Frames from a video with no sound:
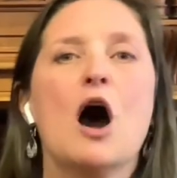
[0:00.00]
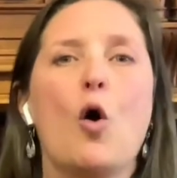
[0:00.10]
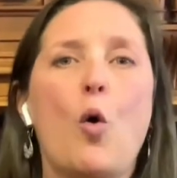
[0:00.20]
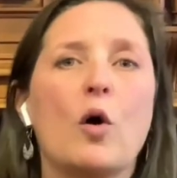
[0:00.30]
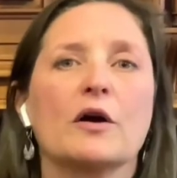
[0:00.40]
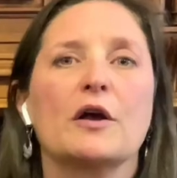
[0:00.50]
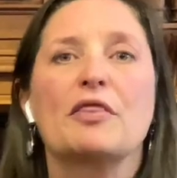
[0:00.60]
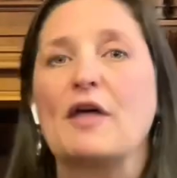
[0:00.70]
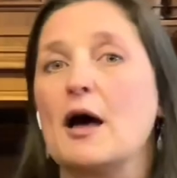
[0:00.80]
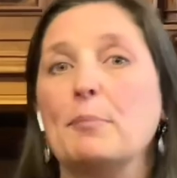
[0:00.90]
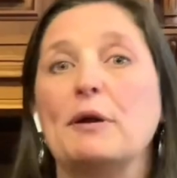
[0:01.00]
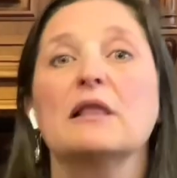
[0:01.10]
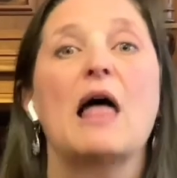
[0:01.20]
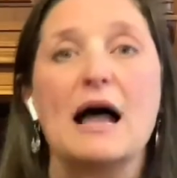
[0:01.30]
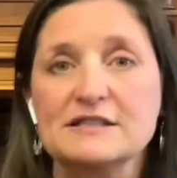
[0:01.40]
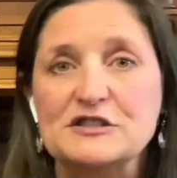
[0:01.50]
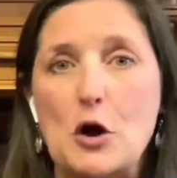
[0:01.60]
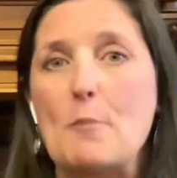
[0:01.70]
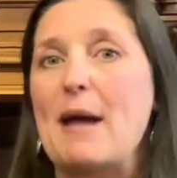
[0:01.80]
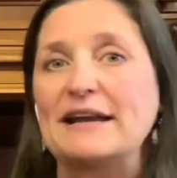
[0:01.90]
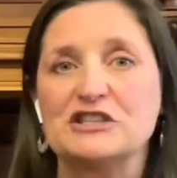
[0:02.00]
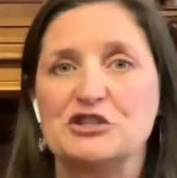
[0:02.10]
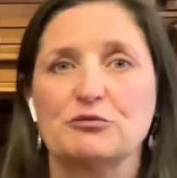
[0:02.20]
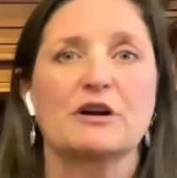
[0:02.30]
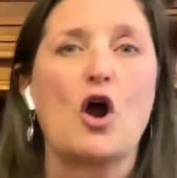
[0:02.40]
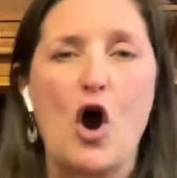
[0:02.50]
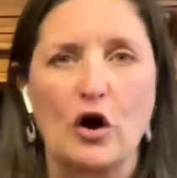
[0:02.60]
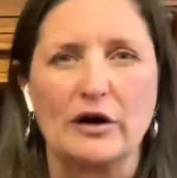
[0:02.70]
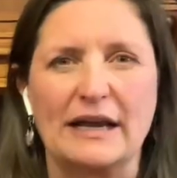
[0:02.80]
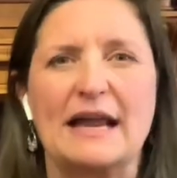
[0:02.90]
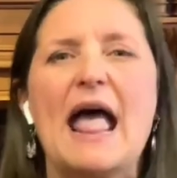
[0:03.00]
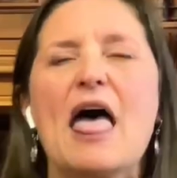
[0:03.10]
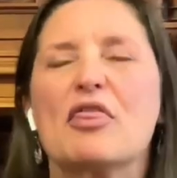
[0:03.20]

or the Palazzo Medici Riccardi,